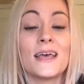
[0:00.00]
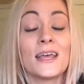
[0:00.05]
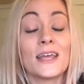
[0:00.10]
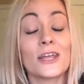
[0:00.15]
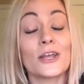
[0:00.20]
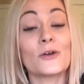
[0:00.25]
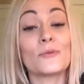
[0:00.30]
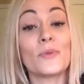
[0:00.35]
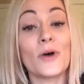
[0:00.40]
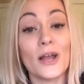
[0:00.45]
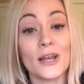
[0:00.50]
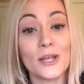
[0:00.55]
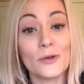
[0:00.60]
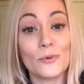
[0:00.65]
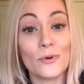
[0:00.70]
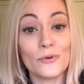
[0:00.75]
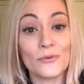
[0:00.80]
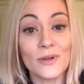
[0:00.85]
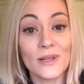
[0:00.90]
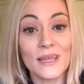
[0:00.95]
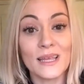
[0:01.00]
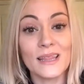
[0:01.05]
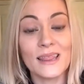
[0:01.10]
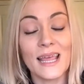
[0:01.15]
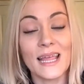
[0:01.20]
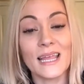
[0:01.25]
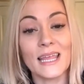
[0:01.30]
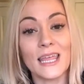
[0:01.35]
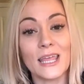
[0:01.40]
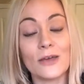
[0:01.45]
Your body will really
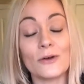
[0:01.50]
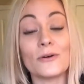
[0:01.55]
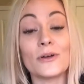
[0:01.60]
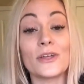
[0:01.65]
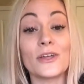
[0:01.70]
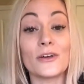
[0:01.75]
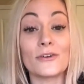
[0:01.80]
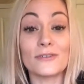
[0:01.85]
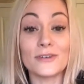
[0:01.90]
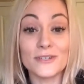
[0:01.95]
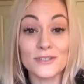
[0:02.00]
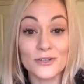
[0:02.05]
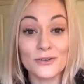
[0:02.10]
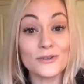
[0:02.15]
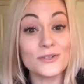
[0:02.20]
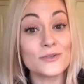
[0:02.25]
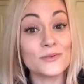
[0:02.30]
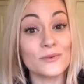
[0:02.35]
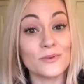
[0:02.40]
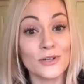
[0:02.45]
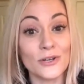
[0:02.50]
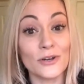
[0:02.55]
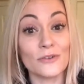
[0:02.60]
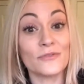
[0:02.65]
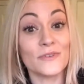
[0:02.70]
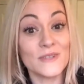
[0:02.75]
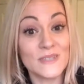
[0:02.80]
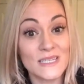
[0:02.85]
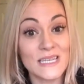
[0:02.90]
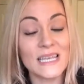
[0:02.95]
thank you. Your results, your
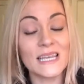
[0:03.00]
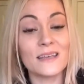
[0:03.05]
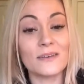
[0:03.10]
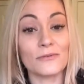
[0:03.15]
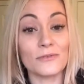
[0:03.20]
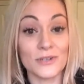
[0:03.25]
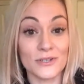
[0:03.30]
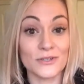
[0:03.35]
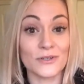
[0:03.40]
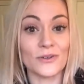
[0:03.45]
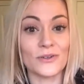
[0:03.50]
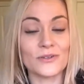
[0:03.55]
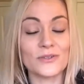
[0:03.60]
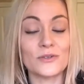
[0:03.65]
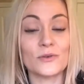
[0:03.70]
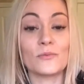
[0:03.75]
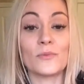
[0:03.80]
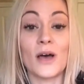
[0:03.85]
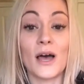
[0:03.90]
physique results